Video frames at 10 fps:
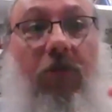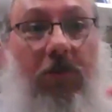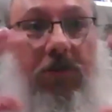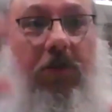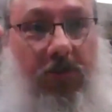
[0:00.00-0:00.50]

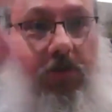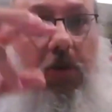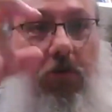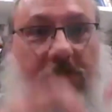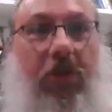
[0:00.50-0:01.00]
Physics
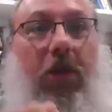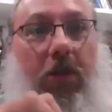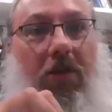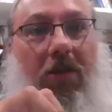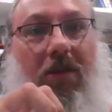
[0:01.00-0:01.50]
secure site.
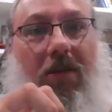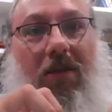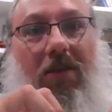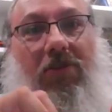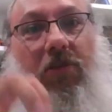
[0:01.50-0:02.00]

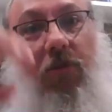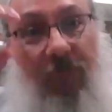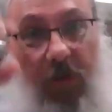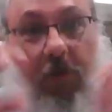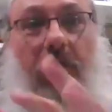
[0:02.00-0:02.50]
So
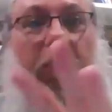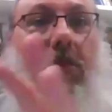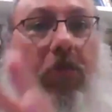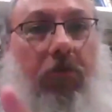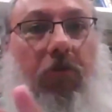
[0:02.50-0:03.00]
funnel
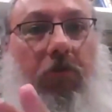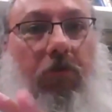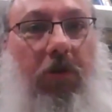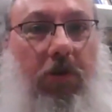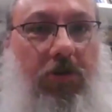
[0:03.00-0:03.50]
them through
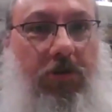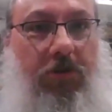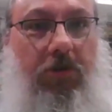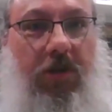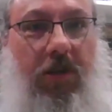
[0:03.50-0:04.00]
what you just
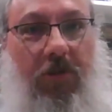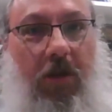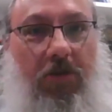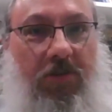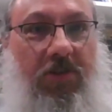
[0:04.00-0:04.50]
heard David
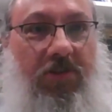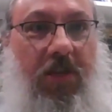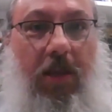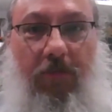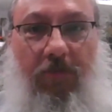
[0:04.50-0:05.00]
Housden
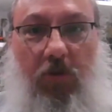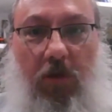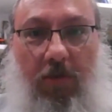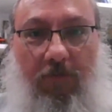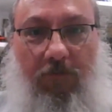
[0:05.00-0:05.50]
say, if you
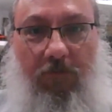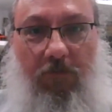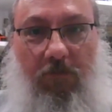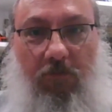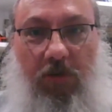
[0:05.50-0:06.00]
have
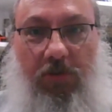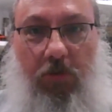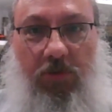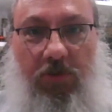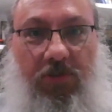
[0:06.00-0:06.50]

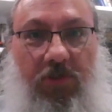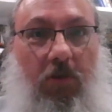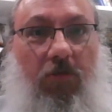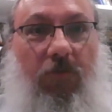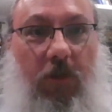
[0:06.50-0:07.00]
resources that
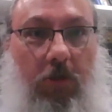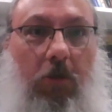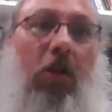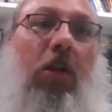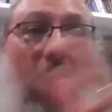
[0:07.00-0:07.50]
you
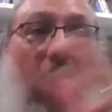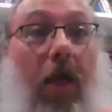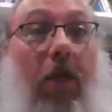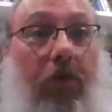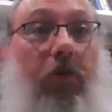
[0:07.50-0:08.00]
feel
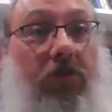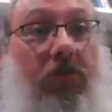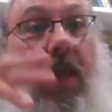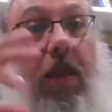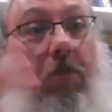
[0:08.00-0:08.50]
others
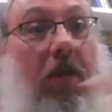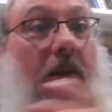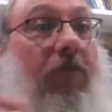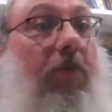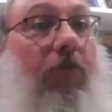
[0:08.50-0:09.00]
can
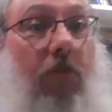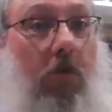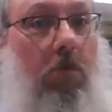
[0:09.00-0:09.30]
benefit from.